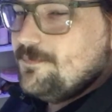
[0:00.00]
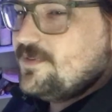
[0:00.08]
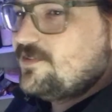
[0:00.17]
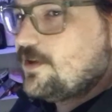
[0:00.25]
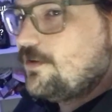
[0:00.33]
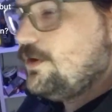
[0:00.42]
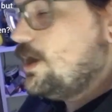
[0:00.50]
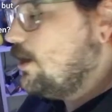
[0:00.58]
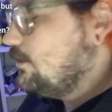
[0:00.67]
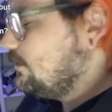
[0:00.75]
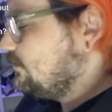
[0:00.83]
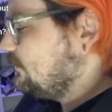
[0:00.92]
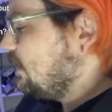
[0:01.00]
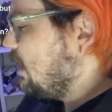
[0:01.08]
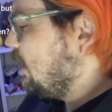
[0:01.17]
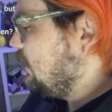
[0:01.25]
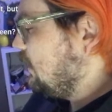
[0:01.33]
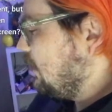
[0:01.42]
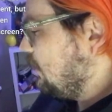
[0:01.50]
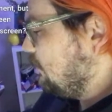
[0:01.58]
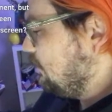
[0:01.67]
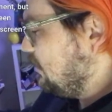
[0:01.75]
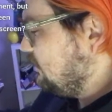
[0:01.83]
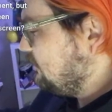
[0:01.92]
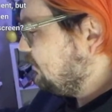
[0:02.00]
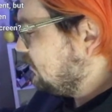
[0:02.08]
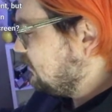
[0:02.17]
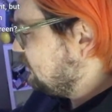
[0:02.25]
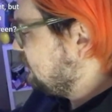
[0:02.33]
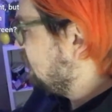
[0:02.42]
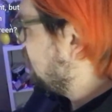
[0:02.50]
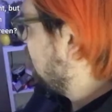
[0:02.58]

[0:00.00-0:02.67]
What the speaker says: So no, there's not. It's because